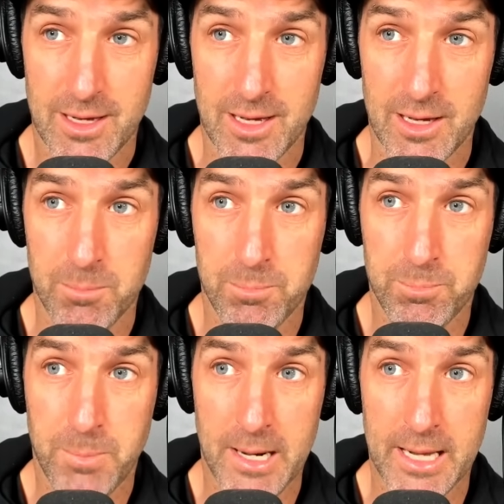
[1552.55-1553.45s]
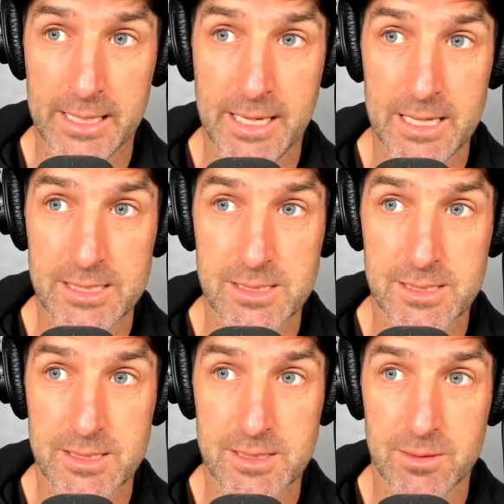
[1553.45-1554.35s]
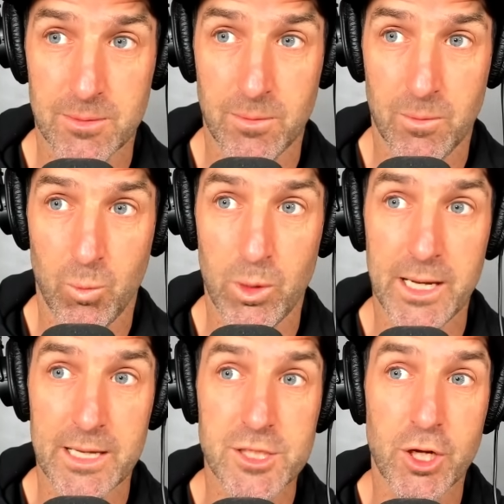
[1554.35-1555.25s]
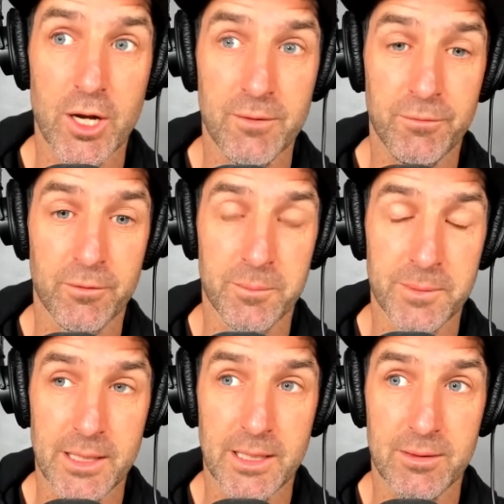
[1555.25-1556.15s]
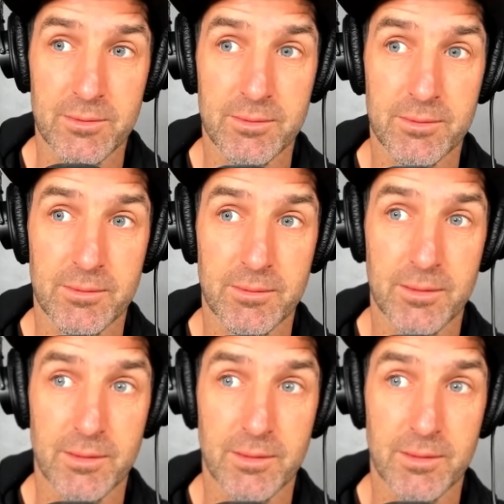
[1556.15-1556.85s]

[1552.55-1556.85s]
But I guess what he has going for him is